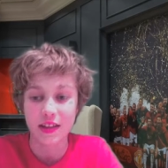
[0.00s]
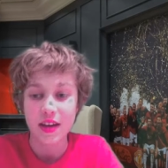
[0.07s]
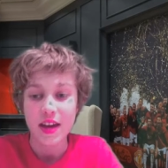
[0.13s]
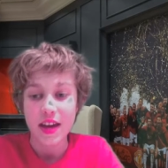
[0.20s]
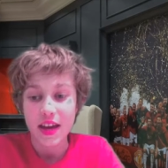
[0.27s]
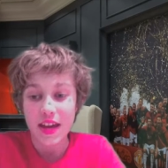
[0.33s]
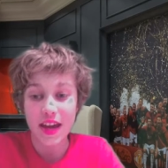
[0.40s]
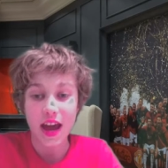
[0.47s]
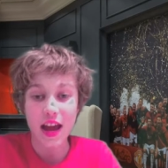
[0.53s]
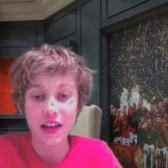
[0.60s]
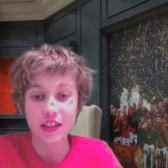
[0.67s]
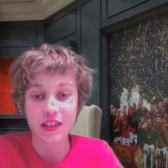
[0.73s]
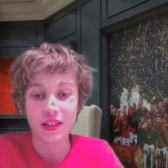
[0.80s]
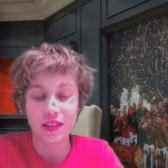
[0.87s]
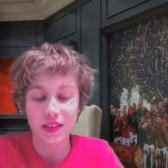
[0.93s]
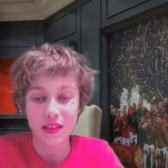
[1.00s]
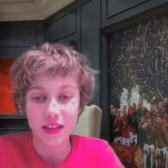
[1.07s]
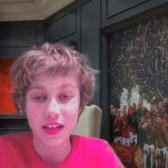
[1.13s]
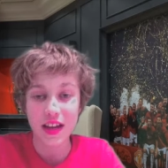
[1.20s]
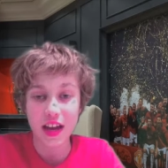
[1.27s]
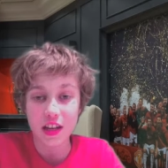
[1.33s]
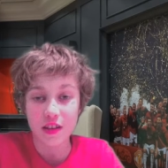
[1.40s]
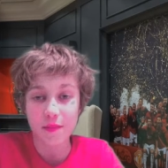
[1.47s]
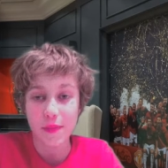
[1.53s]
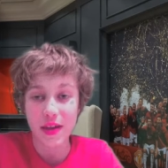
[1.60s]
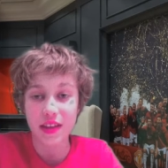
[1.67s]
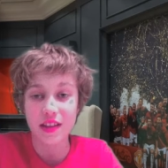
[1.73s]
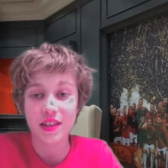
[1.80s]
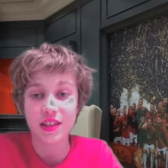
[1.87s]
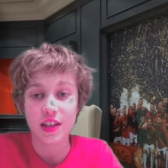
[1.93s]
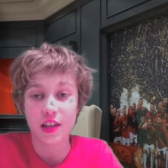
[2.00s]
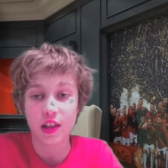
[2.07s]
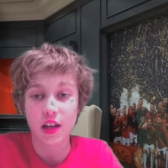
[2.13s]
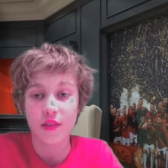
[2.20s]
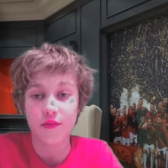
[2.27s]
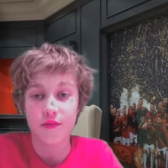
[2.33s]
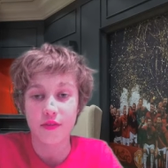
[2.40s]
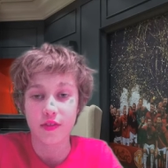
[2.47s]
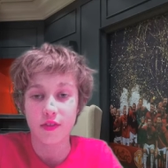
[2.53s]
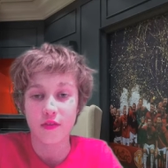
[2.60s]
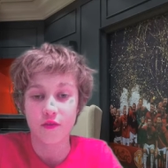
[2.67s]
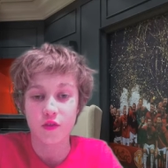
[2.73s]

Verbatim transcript: He has he has not been at a club for,